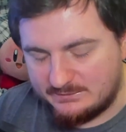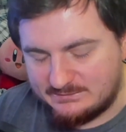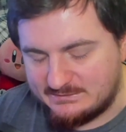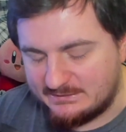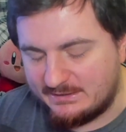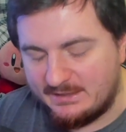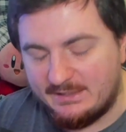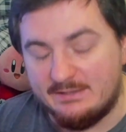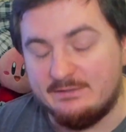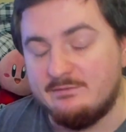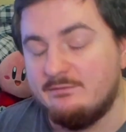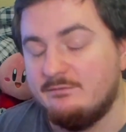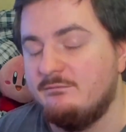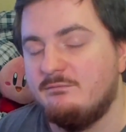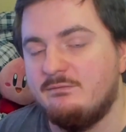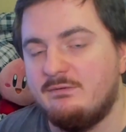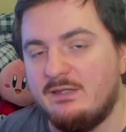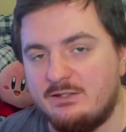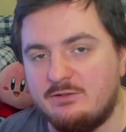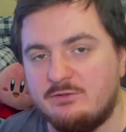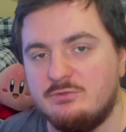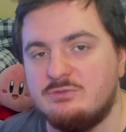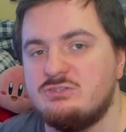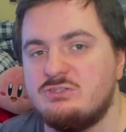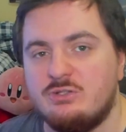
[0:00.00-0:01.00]
again,
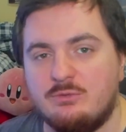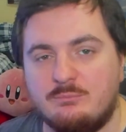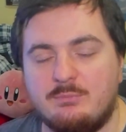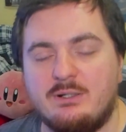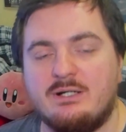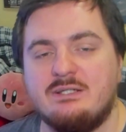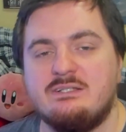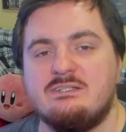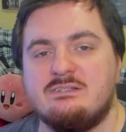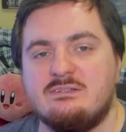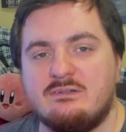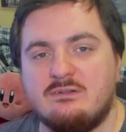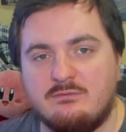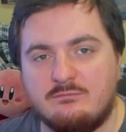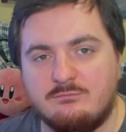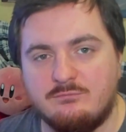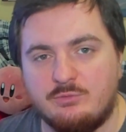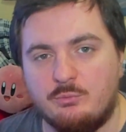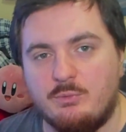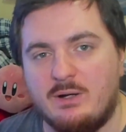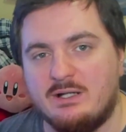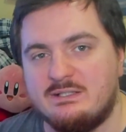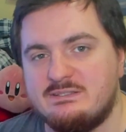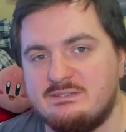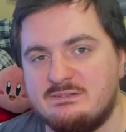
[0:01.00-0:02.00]
thank you so much for
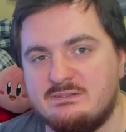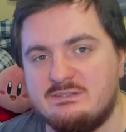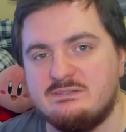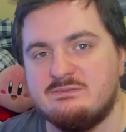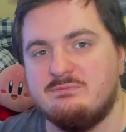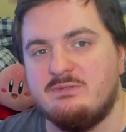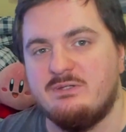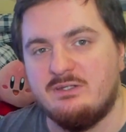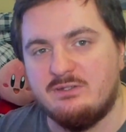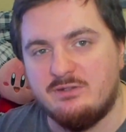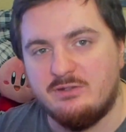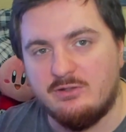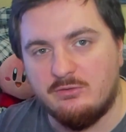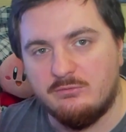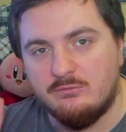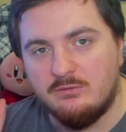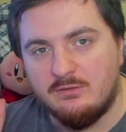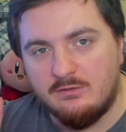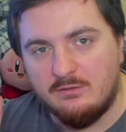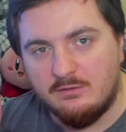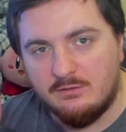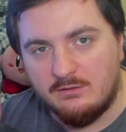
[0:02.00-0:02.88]
watching this video,